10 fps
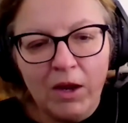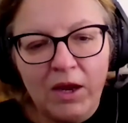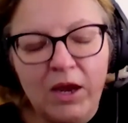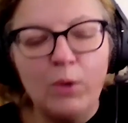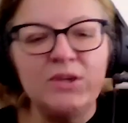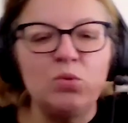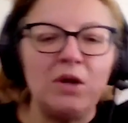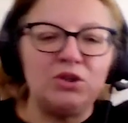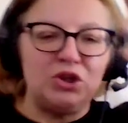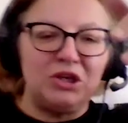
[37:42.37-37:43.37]
He always
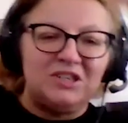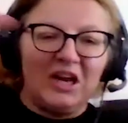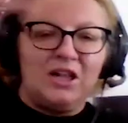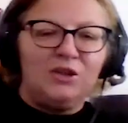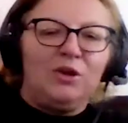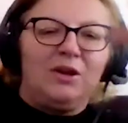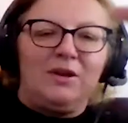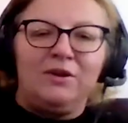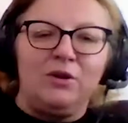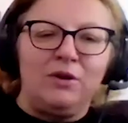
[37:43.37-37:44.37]
wants you to tell you
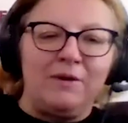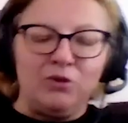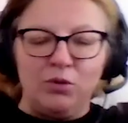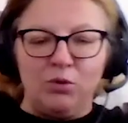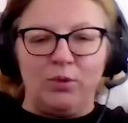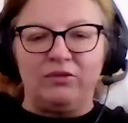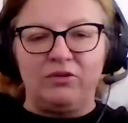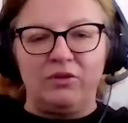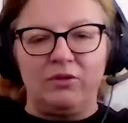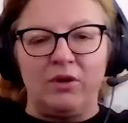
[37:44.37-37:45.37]
ever do the Risk,
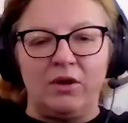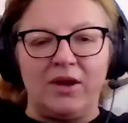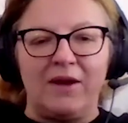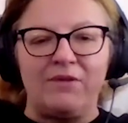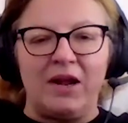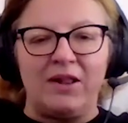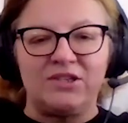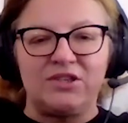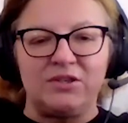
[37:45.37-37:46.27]
Kevin Ellison?